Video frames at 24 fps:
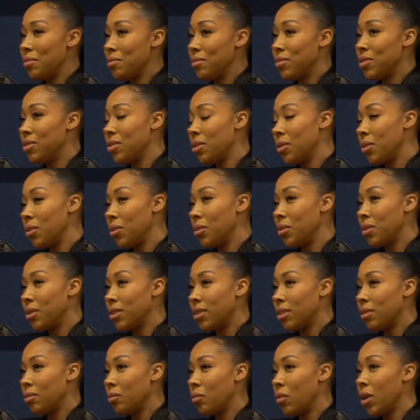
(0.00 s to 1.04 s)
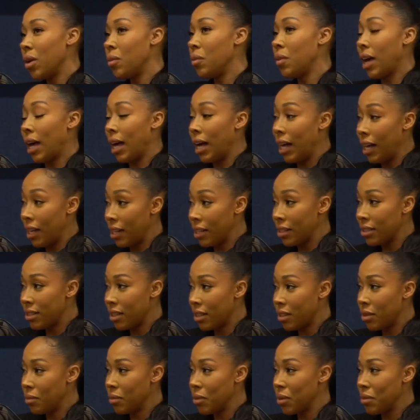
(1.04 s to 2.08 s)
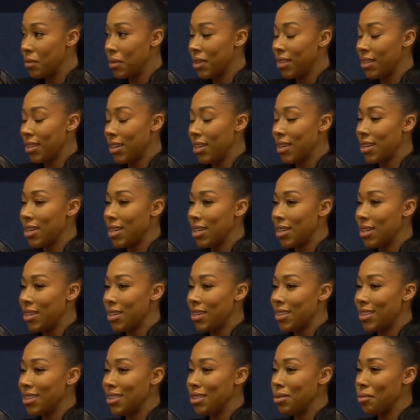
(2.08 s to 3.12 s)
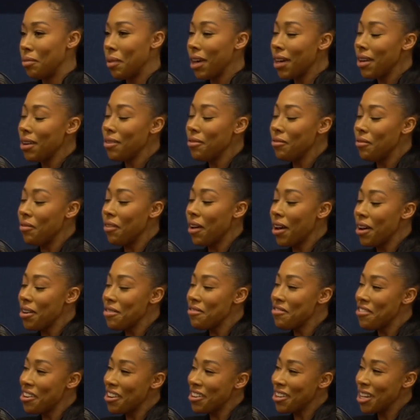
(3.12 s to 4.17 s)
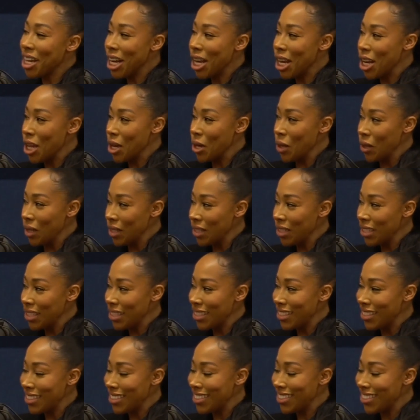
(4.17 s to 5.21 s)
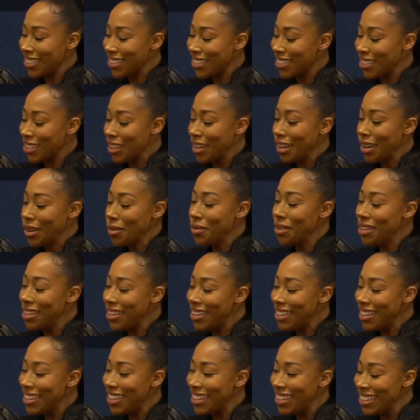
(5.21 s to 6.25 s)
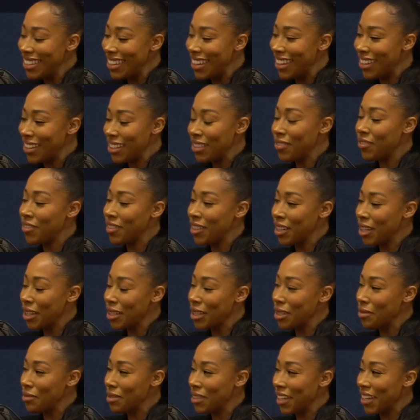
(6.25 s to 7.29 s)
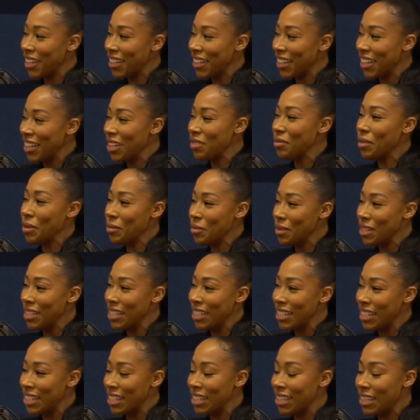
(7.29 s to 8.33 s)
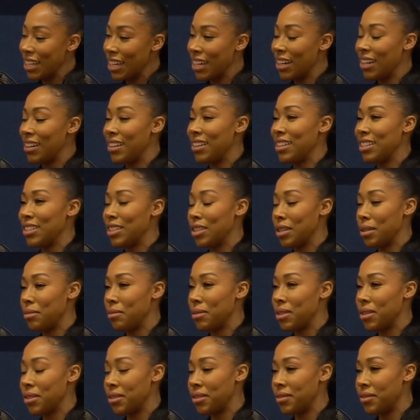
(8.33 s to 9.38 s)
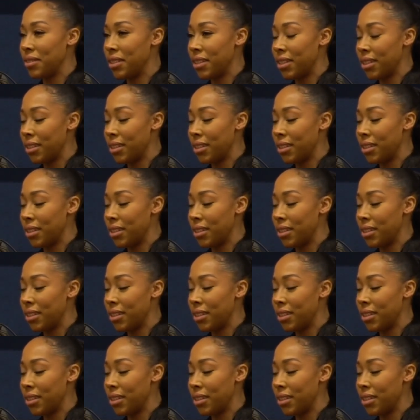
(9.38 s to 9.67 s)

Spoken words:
So where we're at the moment is we're getting very, very close. We're nearly there. I feel like I keep saying that, but we're nearly there in terms of